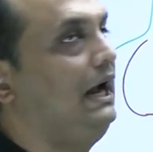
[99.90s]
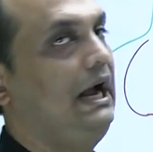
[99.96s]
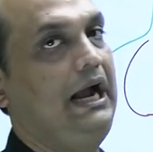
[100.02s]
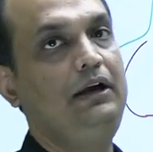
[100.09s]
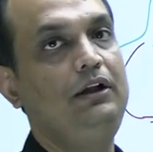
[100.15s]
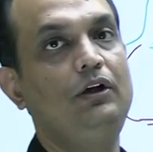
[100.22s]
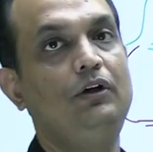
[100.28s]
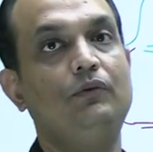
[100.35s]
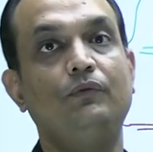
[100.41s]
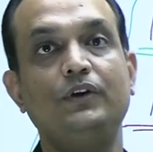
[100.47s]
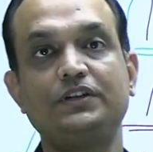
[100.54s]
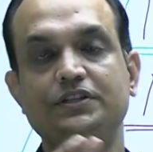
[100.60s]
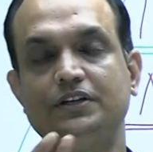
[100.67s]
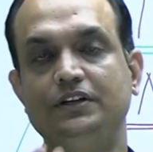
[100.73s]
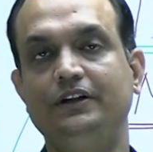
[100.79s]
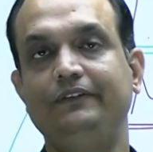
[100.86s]
and
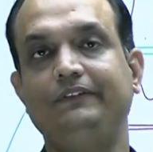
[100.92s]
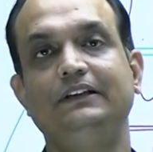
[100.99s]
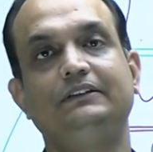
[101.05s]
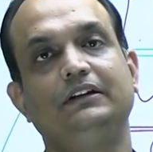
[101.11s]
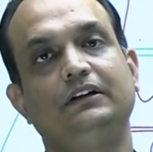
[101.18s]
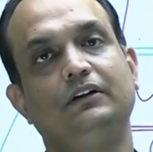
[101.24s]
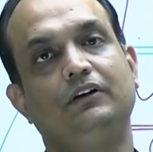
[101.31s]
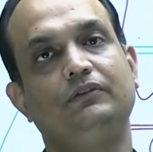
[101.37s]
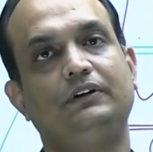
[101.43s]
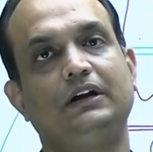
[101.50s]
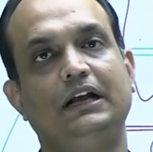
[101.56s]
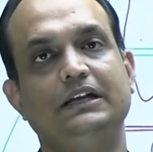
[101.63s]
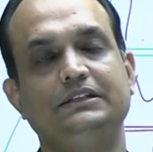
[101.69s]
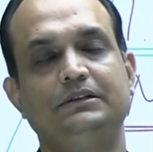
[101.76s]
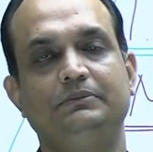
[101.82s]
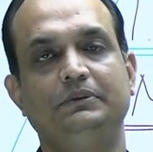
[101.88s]
which division of
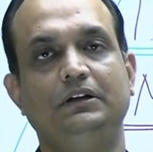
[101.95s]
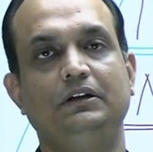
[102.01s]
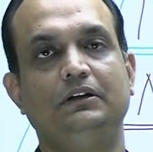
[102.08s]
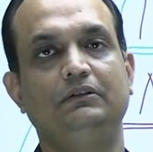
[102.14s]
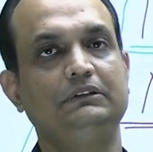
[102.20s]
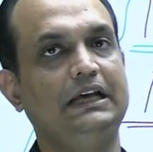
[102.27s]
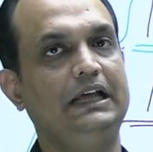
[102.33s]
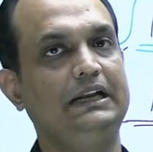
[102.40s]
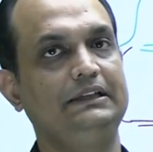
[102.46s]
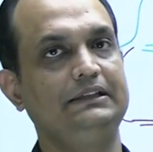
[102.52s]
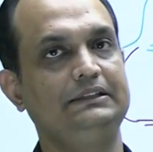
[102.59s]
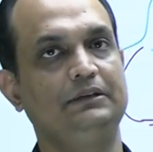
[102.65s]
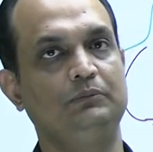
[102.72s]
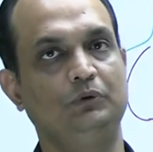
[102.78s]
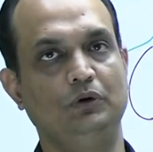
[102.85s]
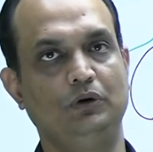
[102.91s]
trigeminal nerve carries
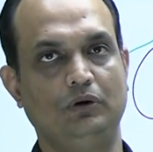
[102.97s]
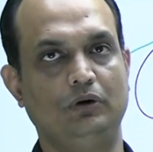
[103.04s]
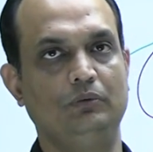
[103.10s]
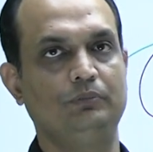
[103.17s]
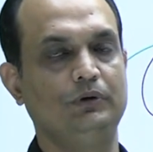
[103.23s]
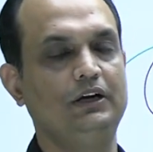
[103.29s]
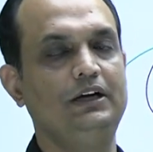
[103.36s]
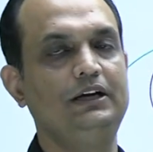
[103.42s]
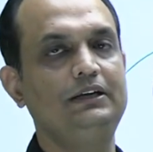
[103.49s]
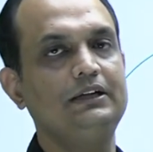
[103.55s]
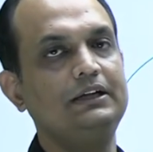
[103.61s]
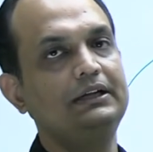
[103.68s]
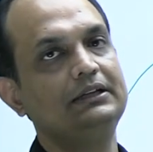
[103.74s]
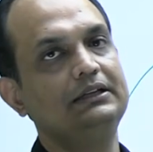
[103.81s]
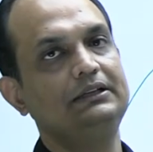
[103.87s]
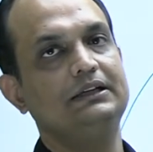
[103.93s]
the motor component.
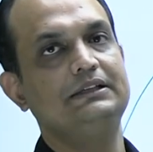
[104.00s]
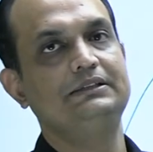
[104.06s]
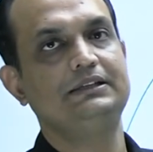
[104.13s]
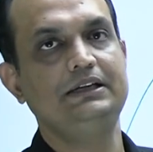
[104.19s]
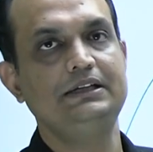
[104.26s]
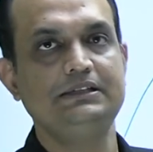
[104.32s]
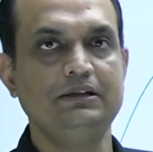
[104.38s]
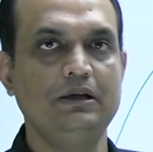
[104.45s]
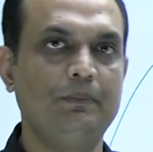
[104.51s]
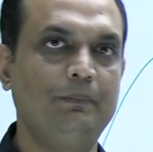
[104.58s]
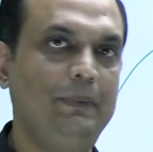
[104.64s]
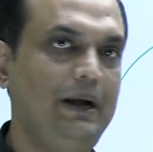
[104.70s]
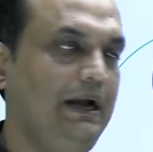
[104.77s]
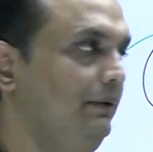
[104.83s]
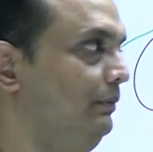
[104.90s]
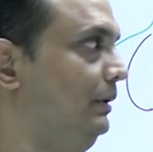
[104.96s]
The answer is
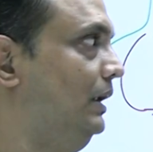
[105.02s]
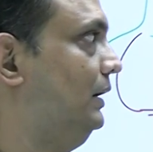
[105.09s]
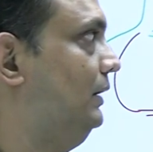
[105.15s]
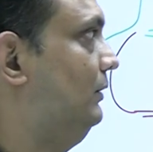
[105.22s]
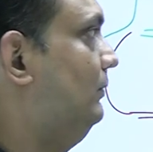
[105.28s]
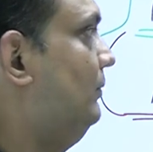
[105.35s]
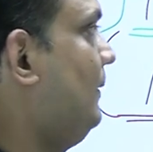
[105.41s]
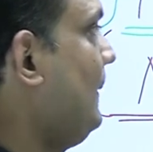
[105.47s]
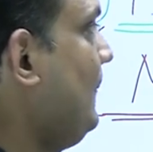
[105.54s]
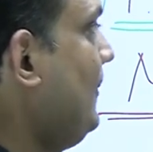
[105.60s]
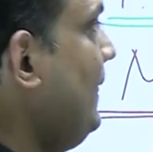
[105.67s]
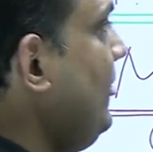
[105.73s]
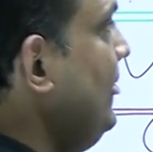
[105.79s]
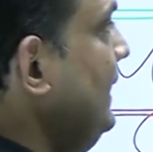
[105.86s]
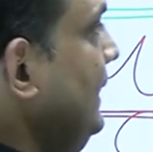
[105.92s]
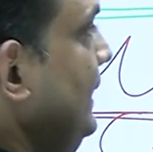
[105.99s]
mandibular nerve.
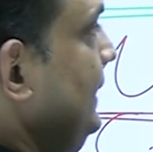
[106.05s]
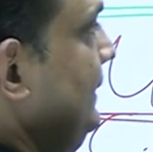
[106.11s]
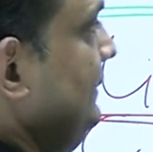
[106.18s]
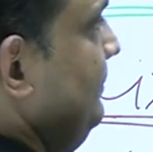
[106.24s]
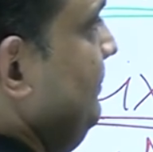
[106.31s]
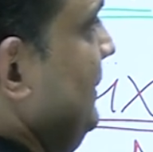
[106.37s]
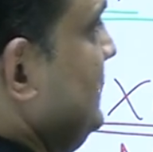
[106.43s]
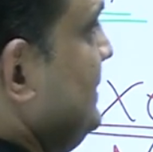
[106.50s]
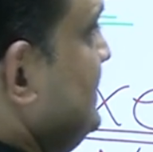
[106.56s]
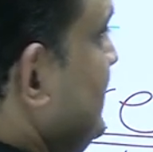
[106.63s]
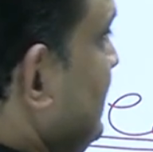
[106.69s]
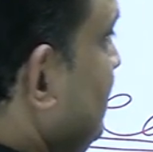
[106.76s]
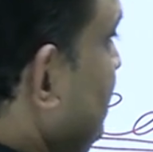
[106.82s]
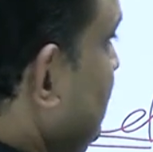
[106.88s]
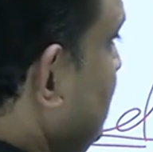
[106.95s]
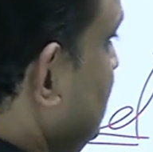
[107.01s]
It is a mixed
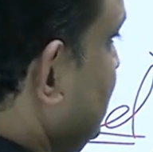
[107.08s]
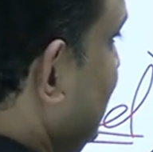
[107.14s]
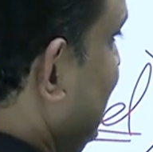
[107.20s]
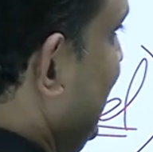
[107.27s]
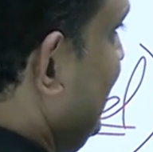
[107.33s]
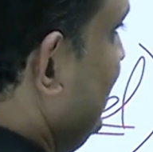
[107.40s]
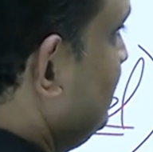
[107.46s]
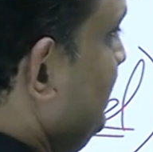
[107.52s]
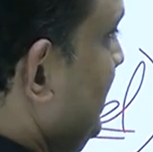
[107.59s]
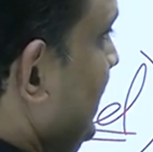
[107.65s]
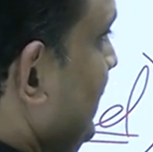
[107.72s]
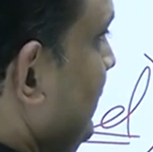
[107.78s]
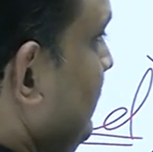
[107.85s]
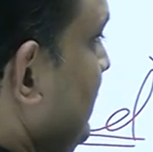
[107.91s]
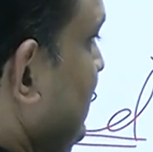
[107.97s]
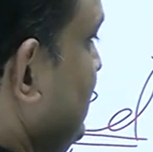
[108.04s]
nerve that I
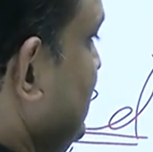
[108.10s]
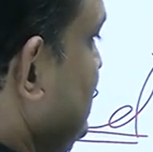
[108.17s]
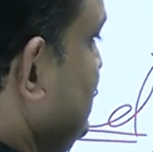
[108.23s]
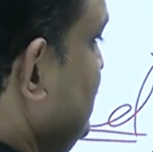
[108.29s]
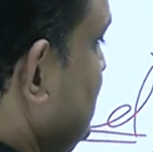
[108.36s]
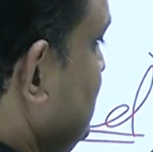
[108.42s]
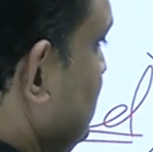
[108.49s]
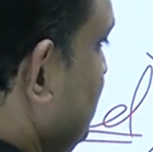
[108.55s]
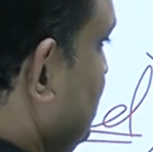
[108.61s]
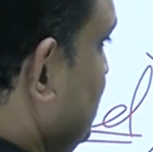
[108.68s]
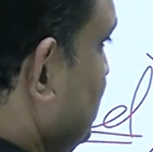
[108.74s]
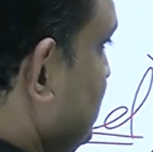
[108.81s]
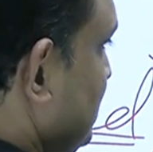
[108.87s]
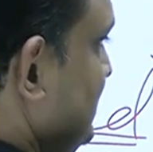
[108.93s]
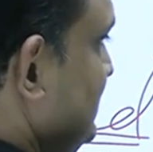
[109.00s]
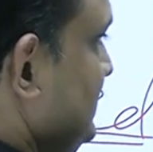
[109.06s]
explained to you. It consists of
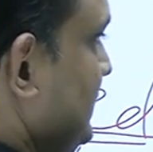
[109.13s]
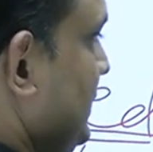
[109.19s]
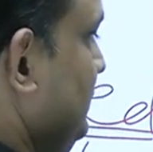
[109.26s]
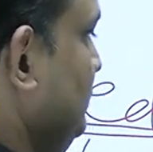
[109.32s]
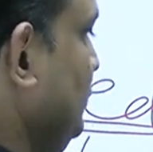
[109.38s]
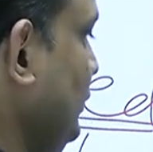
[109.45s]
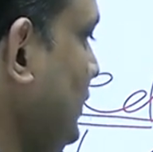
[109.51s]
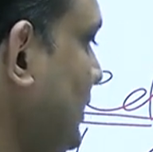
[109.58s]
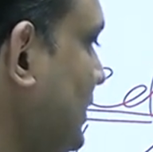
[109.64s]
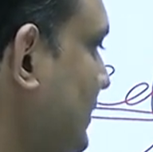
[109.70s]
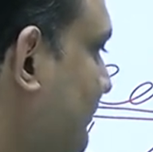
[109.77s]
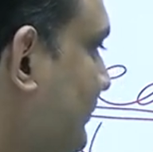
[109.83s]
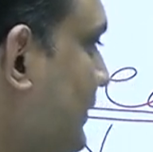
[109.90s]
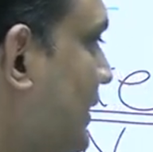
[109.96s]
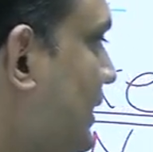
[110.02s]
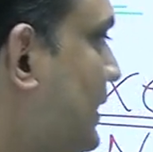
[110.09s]
both sensory and
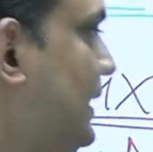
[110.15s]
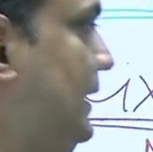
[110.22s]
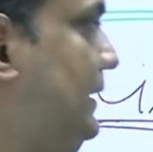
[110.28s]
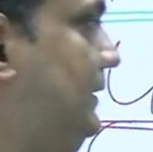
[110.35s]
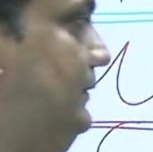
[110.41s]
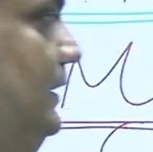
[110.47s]
motor. It